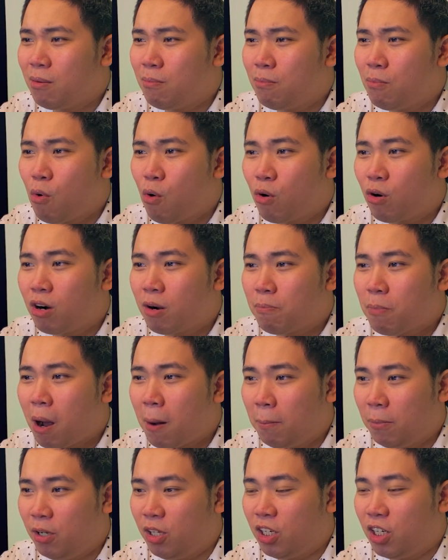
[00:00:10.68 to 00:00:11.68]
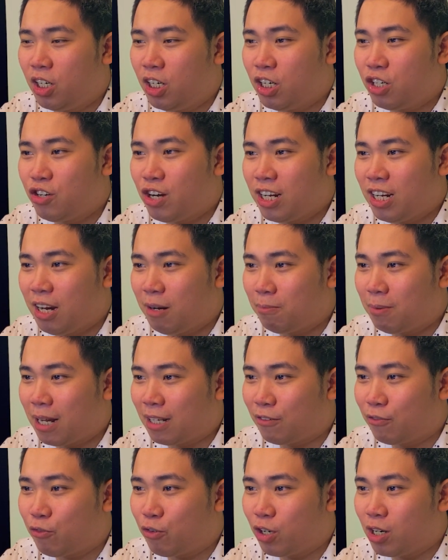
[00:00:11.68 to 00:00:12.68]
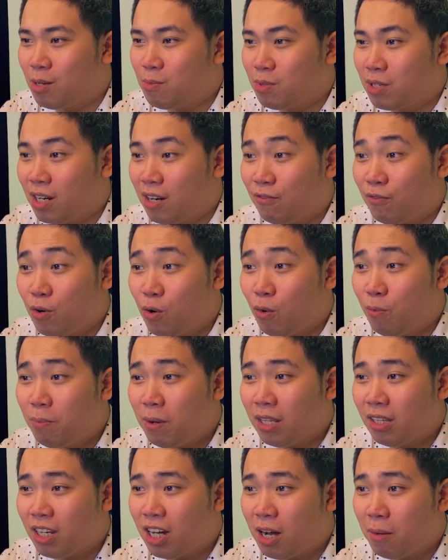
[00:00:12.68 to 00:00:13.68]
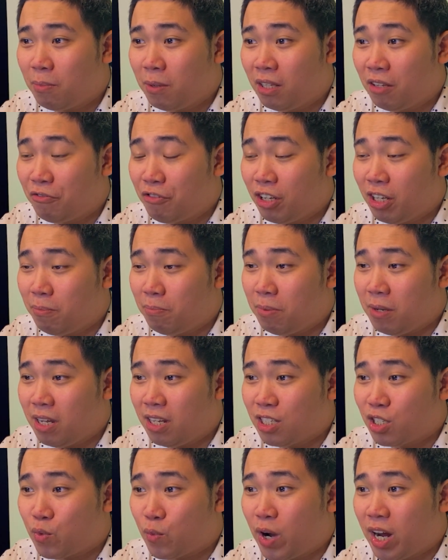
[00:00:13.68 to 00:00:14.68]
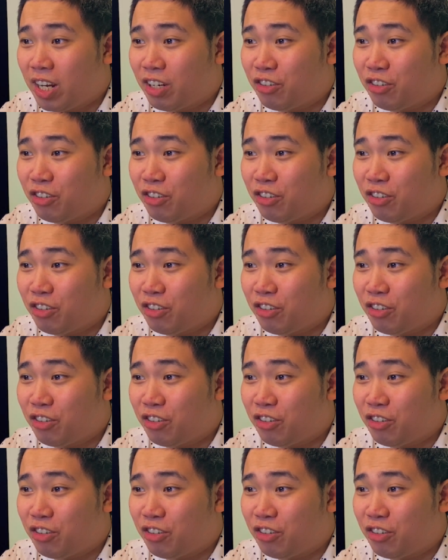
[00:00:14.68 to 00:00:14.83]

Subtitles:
more popular trading platforms that have opened up in the Philippines quite